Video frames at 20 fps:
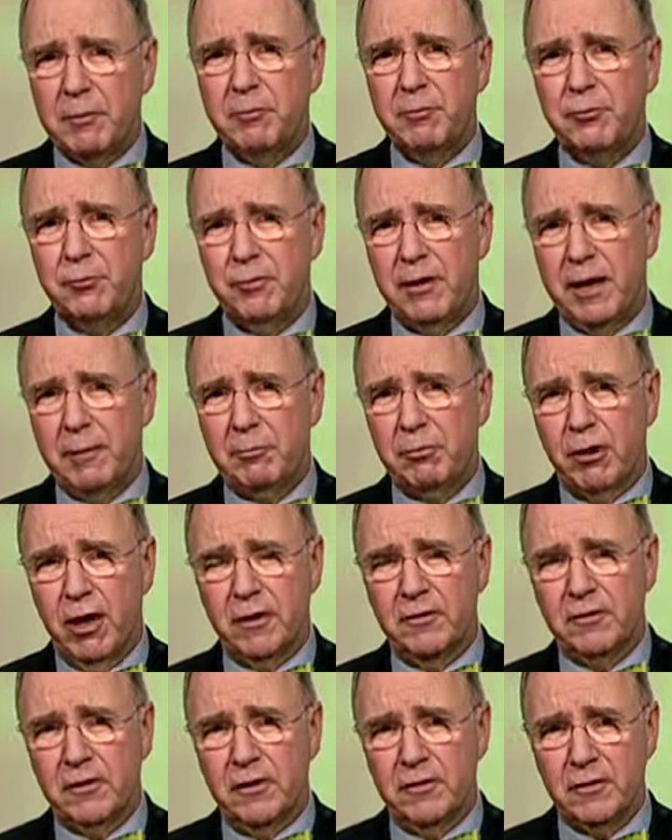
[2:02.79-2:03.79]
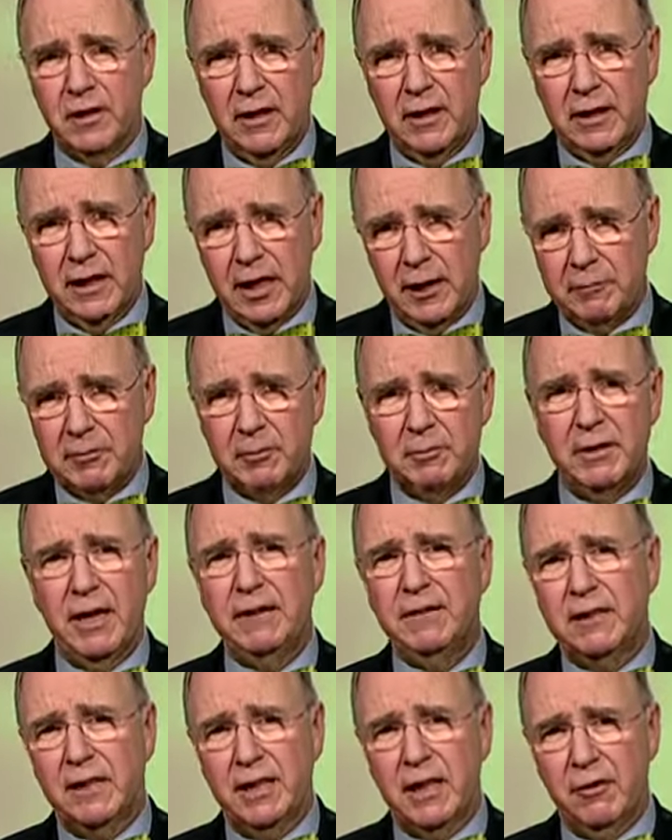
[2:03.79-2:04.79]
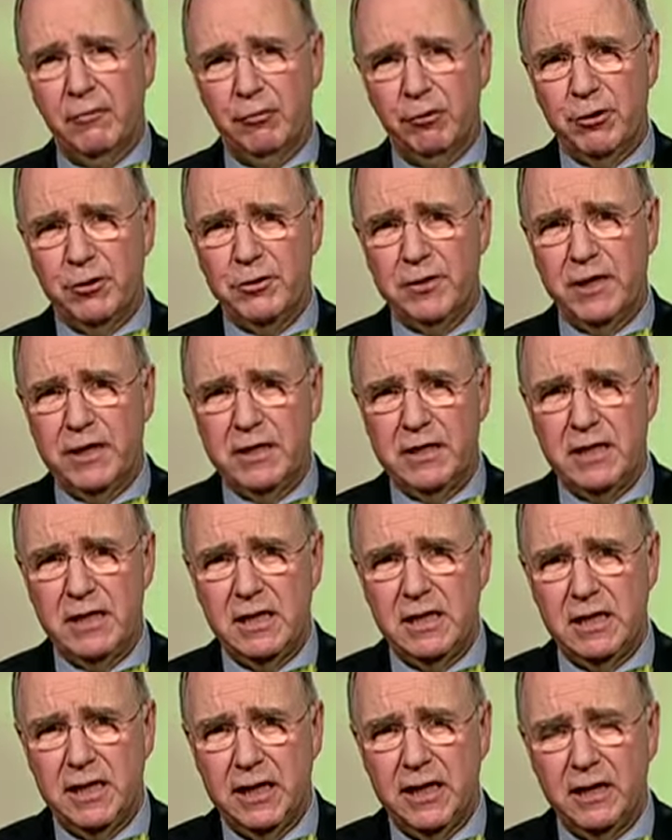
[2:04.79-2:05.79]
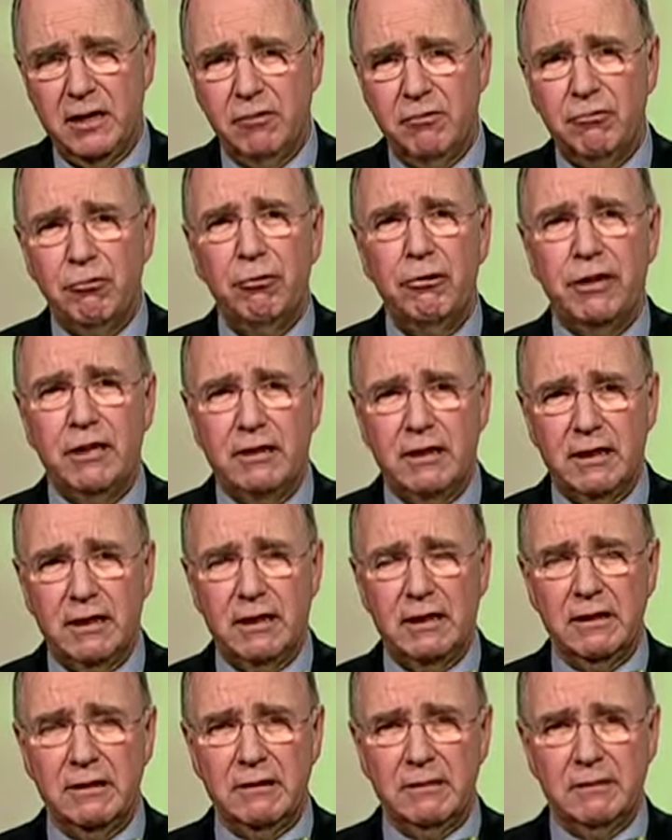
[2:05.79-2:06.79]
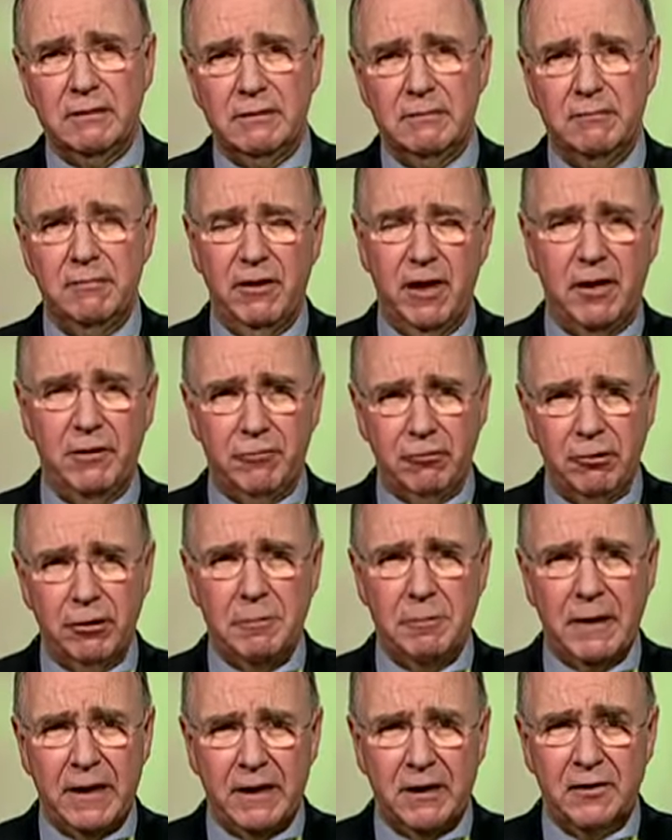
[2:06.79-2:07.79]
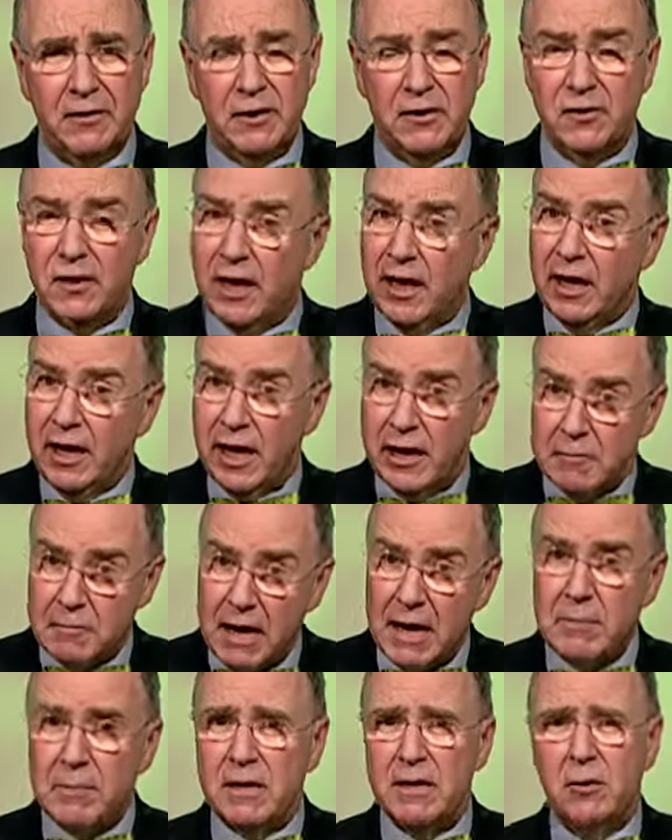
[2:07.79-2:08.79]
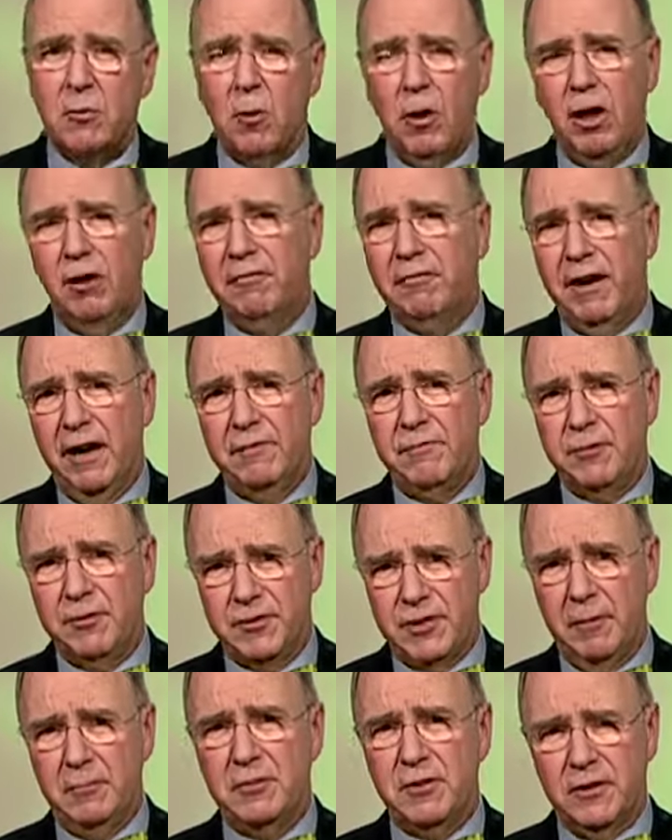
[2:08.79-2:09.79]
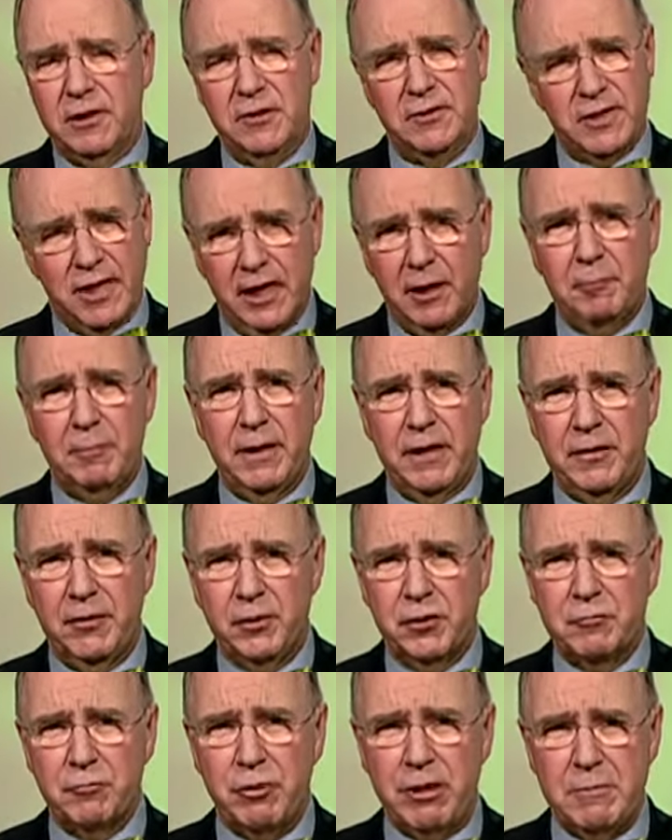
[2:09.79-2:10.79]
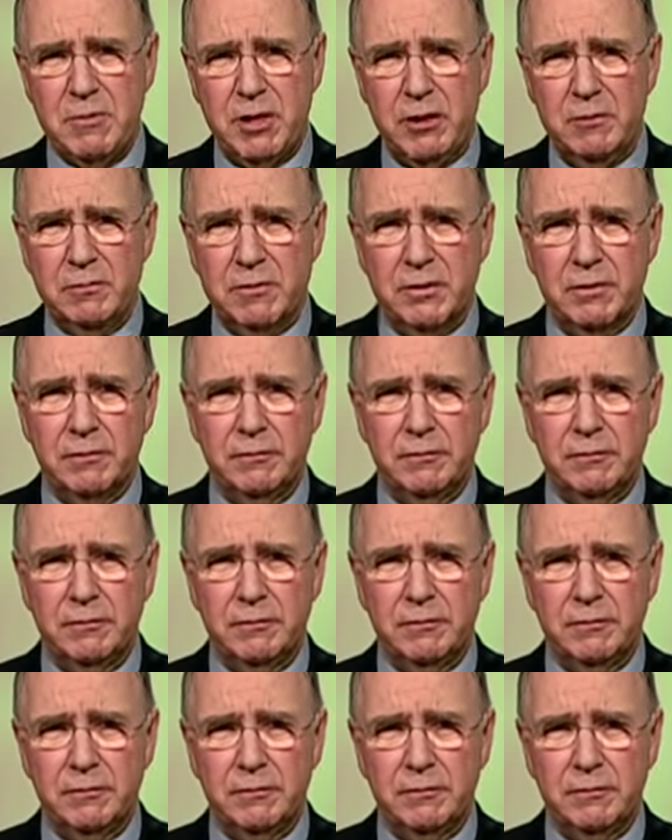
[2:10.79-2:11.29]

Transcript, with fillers: them through that process, help them get the coverage they need and avoid penalties, and maybe qualify for subsidies to help pay those premiums.